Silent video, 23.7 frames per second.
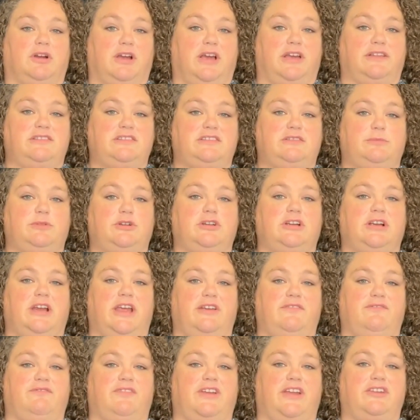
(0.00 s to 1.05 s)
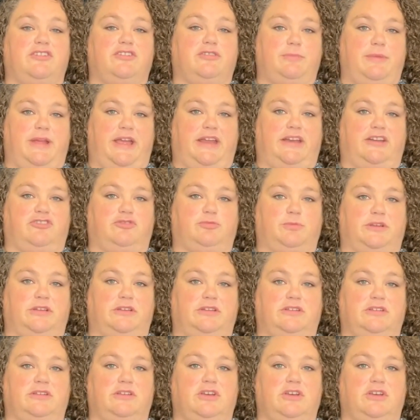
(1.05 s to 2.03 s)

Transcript: customer and vendor management,